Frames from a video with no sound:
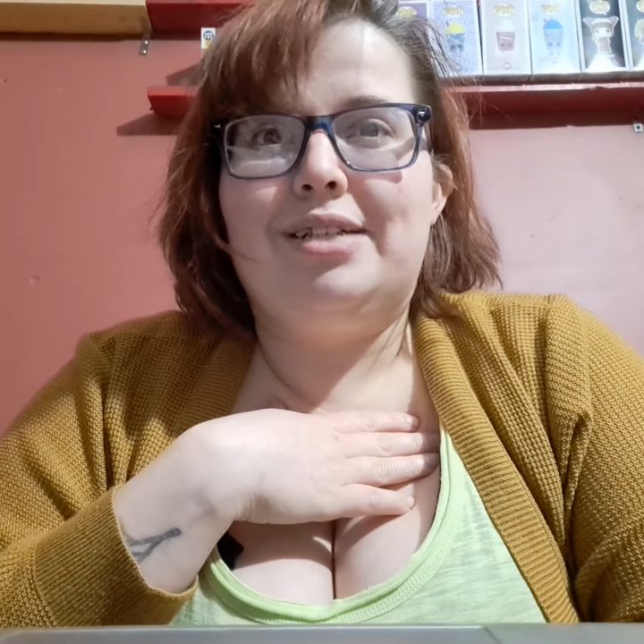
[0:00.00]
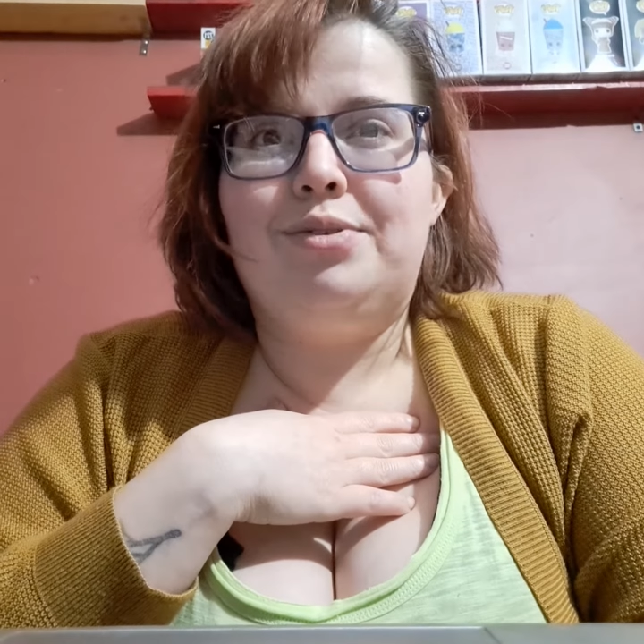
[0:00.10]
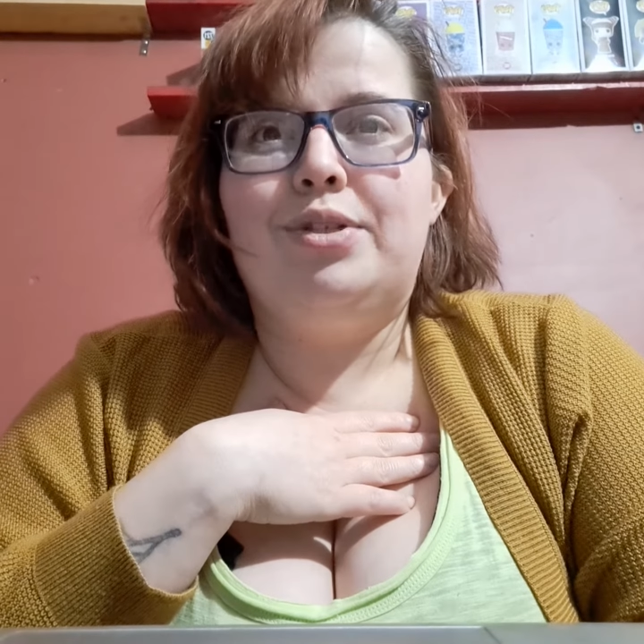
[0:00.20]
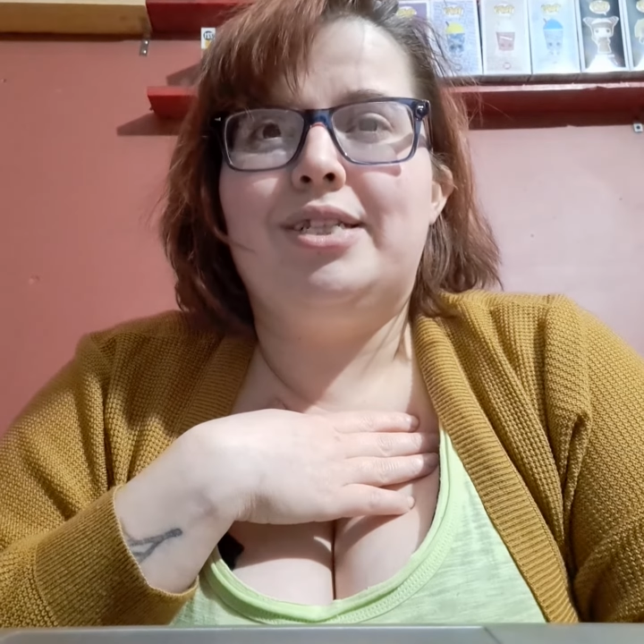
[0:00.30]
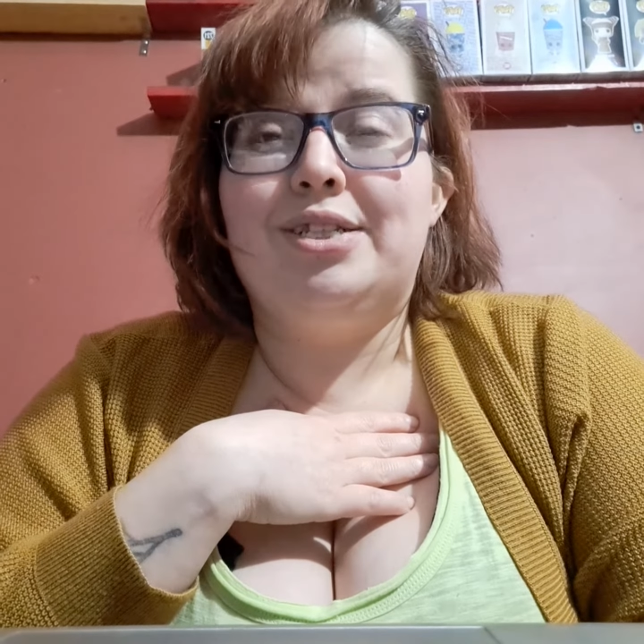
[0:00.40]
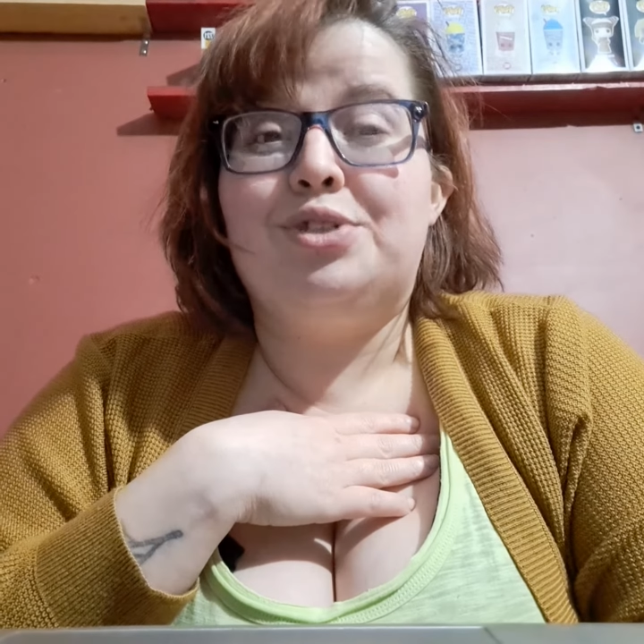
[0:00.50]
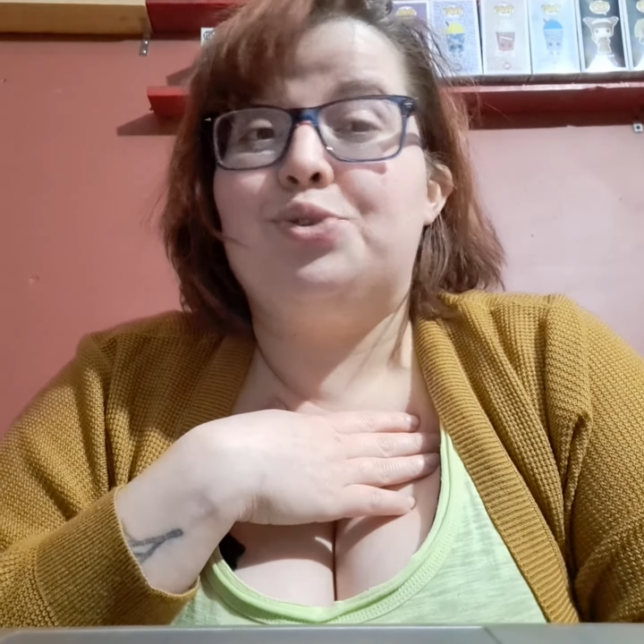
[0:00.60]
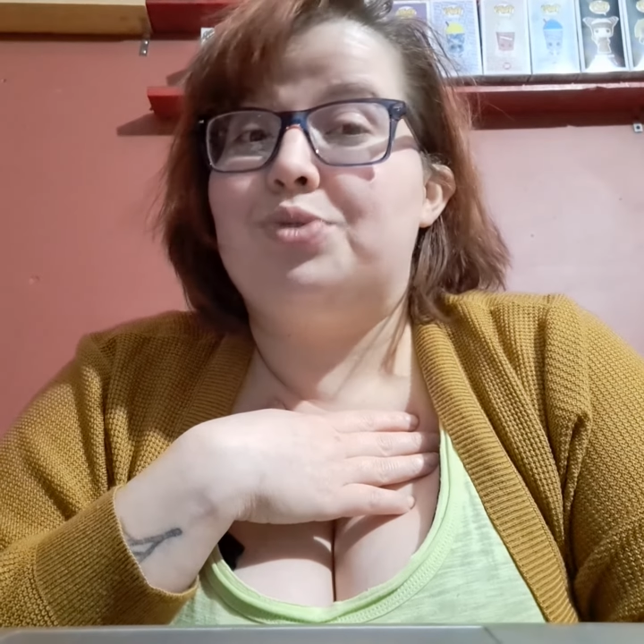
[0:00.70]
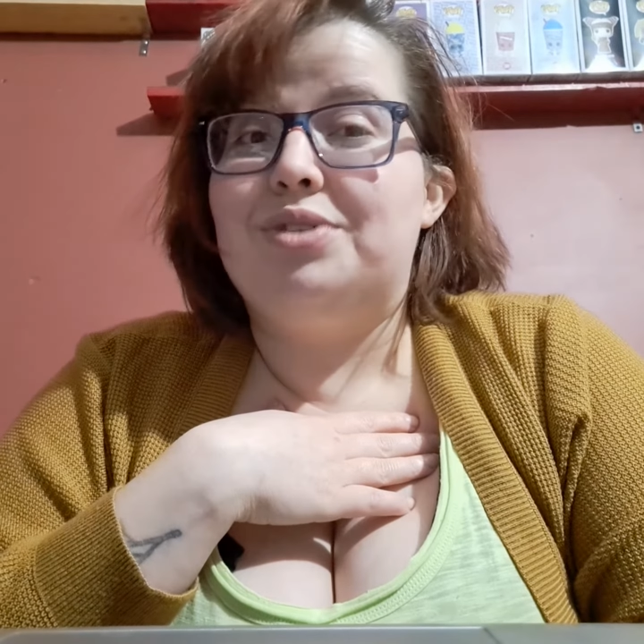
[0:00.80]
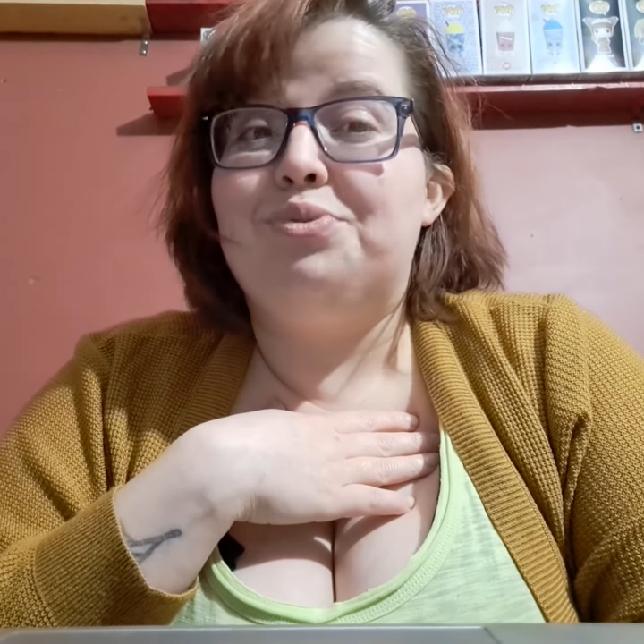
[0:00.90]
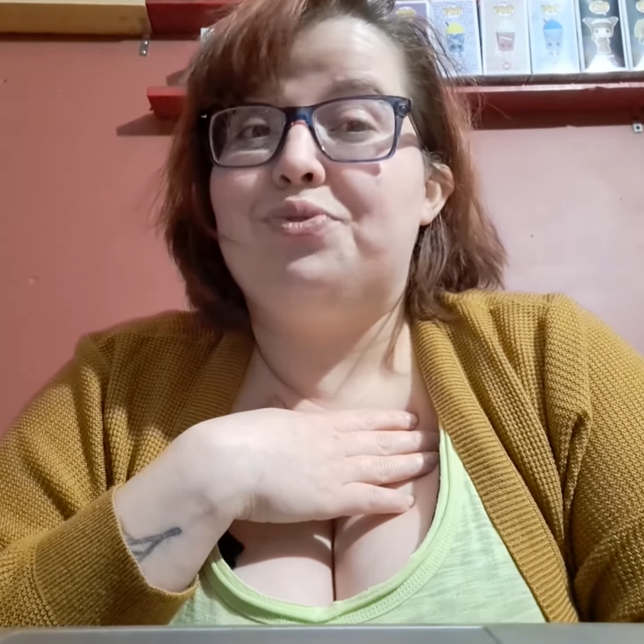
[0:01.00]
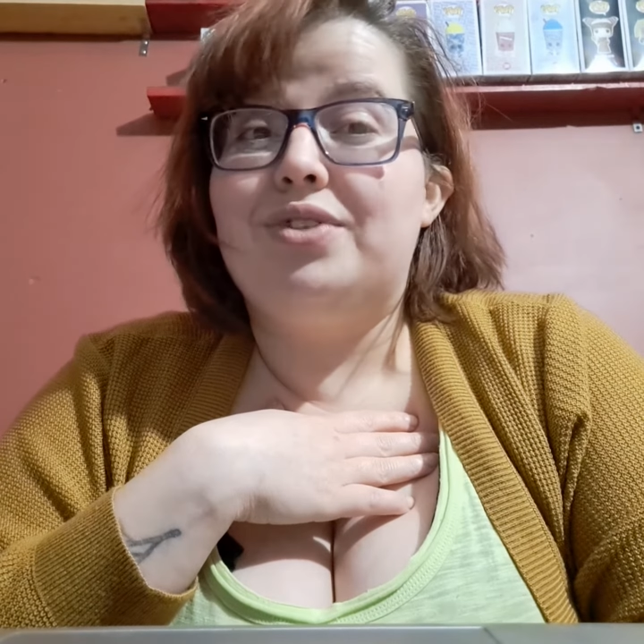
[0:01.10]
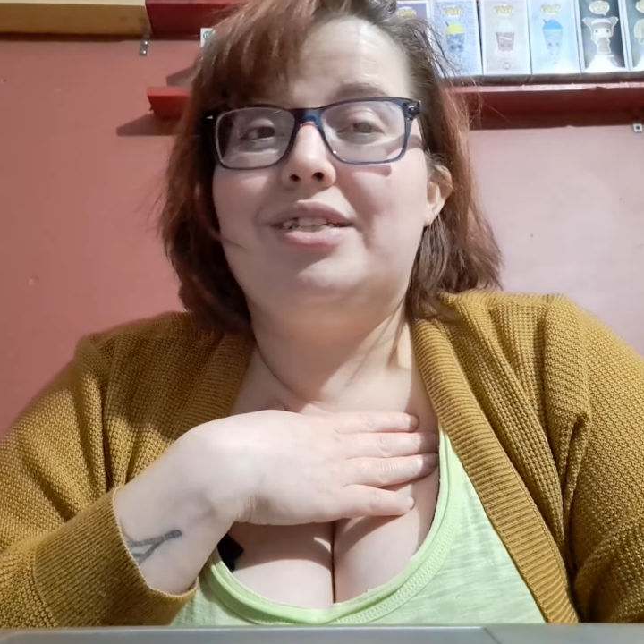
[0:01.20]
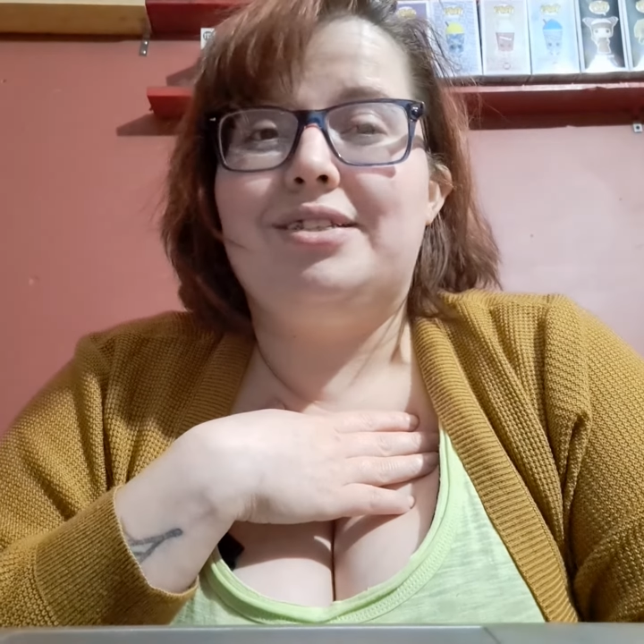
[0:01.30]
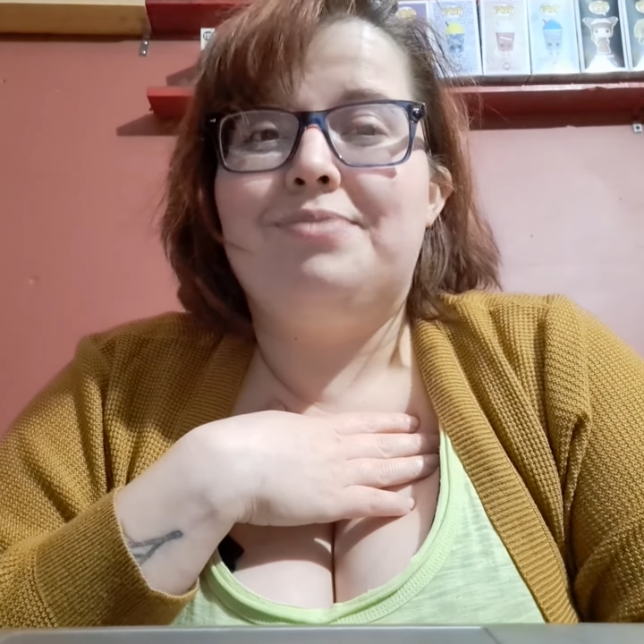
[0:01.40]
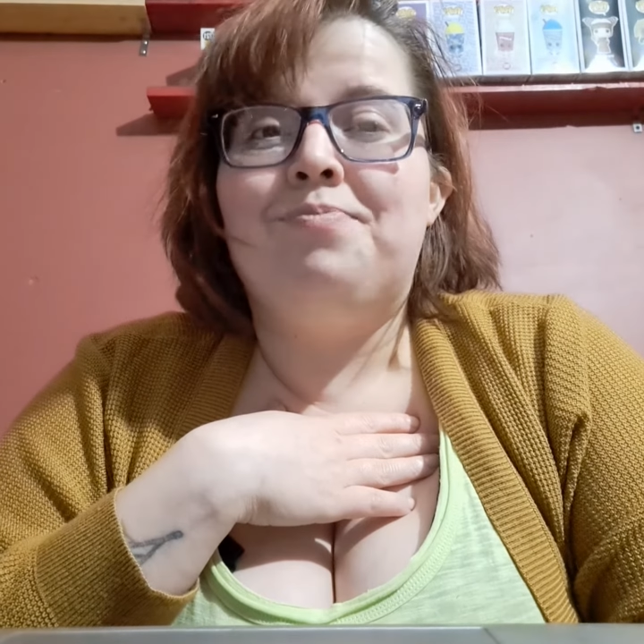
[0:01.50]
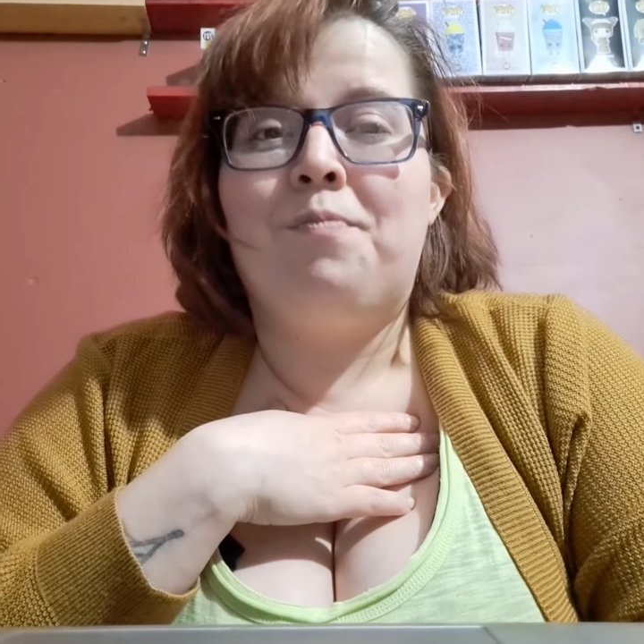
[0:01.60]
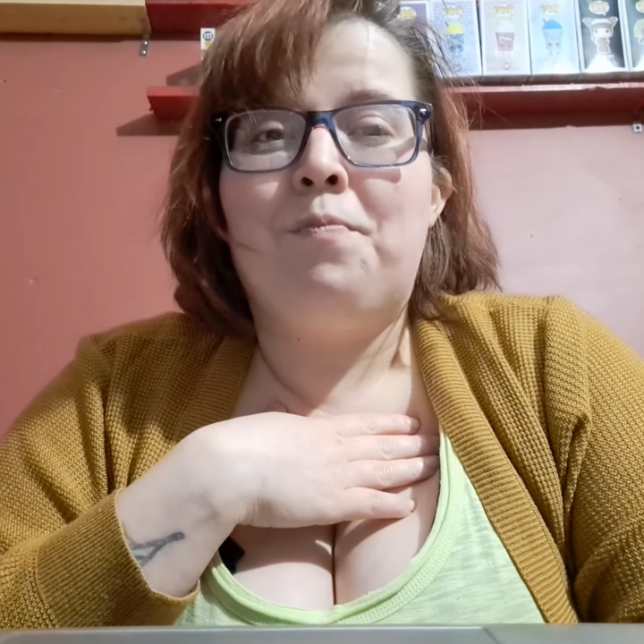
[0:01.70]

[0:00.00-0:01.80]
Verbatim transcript: They were, his story was really good.